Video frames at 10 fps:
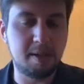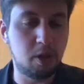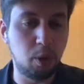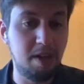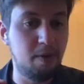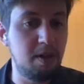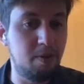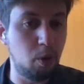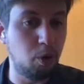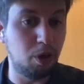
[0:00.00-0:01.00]
So even if
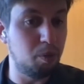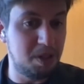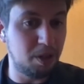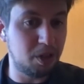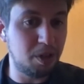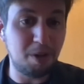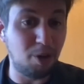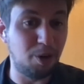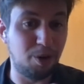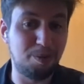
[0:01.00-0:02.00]
you're a non-researcher,
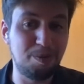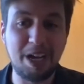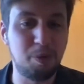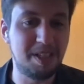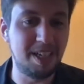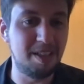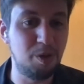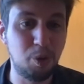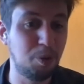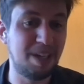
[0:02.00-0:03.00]
or as we said,
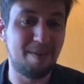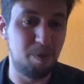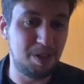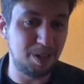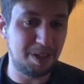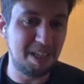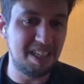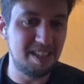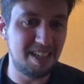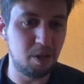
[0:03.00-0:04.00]
you don't have research embedded
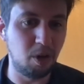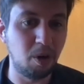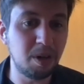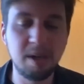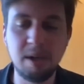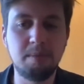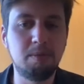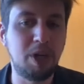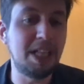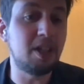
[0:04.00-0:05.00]
inside your org,
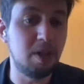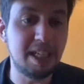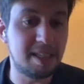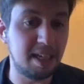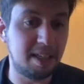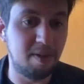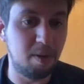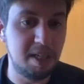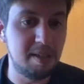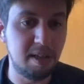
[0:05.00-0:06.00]
you can actually get started
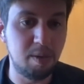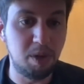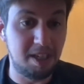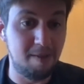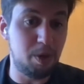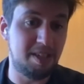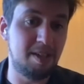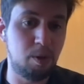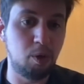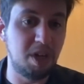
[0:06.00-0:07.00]
very easily. We give you
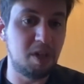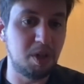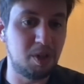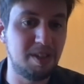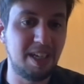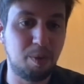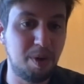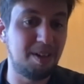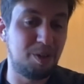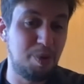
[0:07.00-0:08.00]
access to great questions that
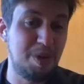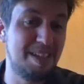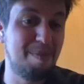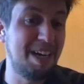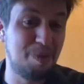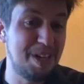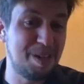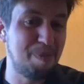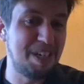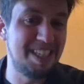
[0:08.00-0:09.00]
were created by great
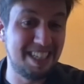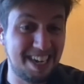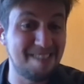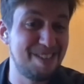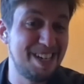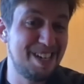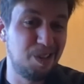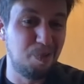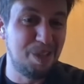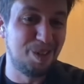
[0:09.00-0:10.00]
companies that have
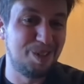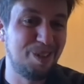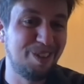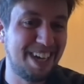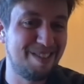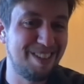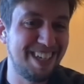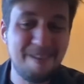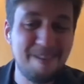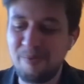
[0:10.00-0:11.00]
the resources you don't have today.